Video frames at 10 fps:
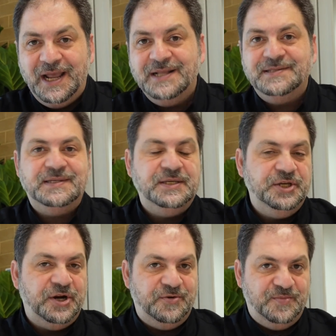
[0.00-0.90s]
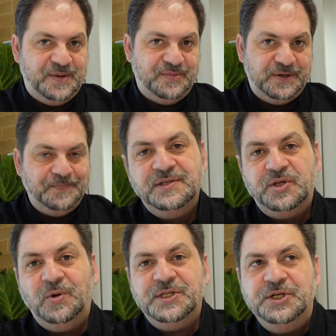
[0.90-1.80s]
Hence, you don't remember it.
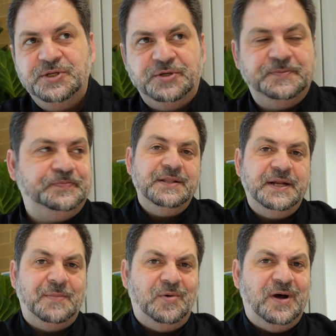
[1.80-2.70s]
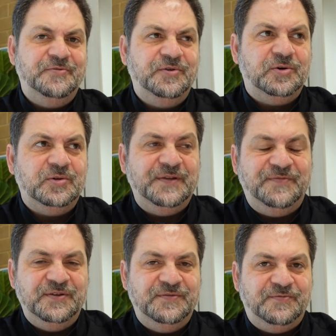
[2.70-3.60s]
So what do? The number one rule, if
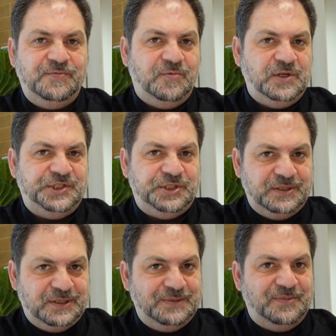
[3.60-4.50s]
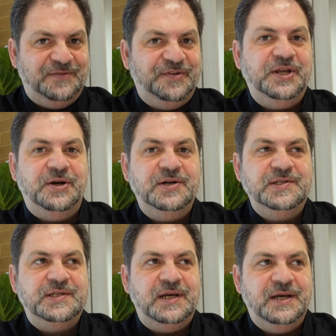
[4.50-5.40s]
you've watched my
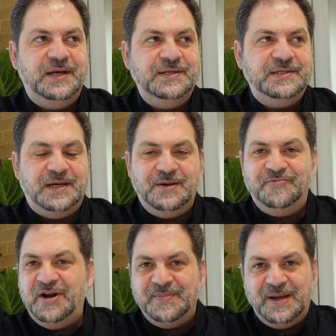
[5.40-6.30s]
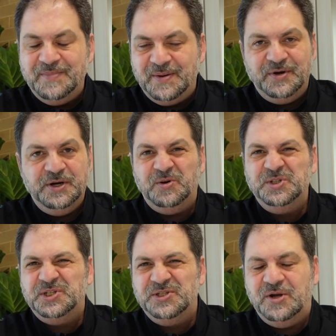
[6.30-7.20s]
videos and read about memory or
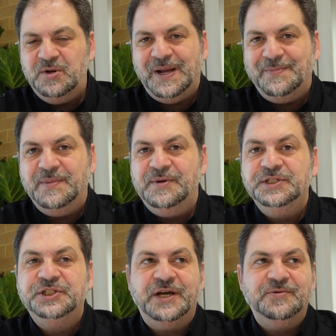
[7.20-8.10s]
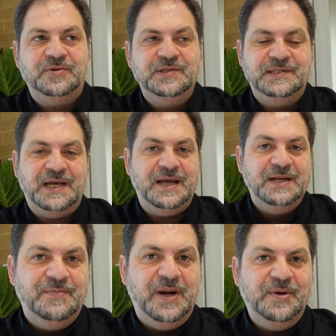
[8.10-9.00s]
just know about memory in general, is that
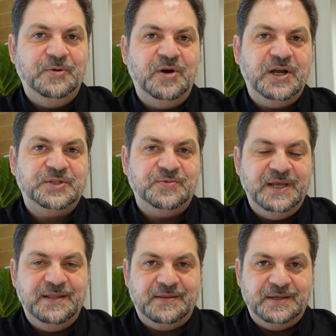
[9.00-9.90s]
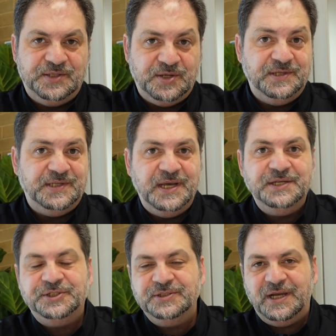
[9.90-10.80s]
memory works with
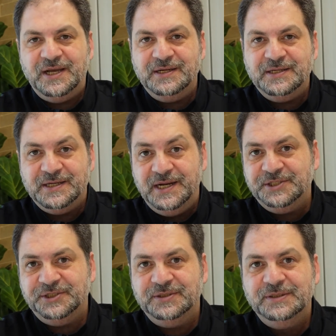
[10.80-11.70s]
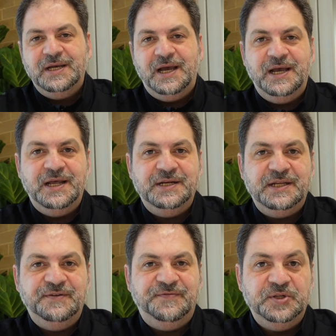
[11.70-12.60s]
association and connection. And
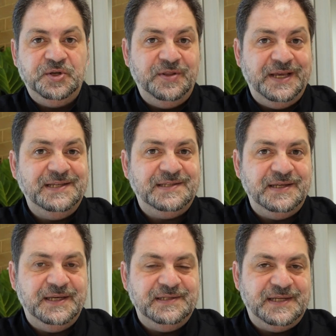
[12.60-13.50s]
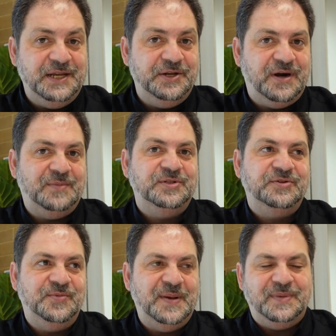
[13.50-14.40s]
if you do these things, then you're able
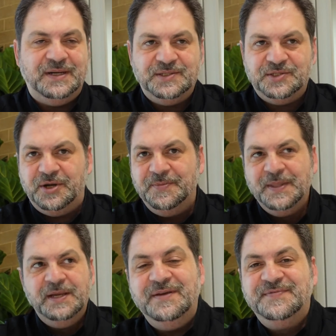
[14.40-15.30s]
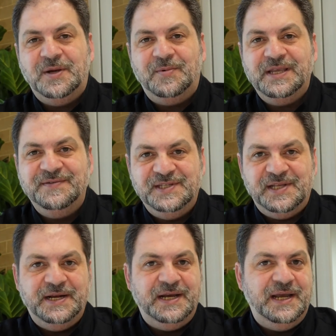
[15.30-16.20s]
to remember. So if someone gives you
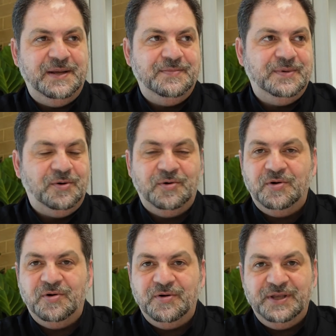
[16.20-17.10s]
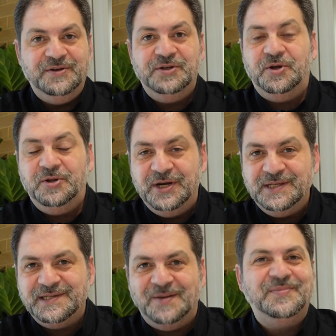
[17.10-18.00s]
their name or you're
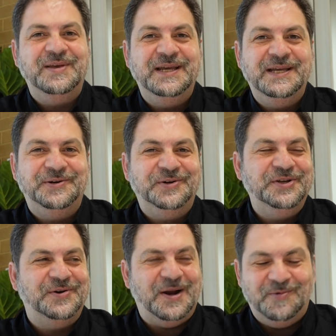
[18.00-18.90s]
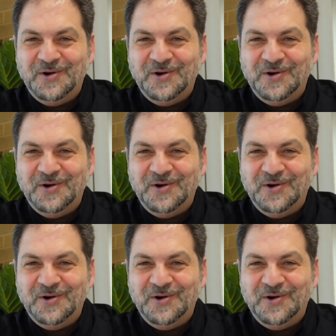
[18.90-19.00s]
learning something or you're at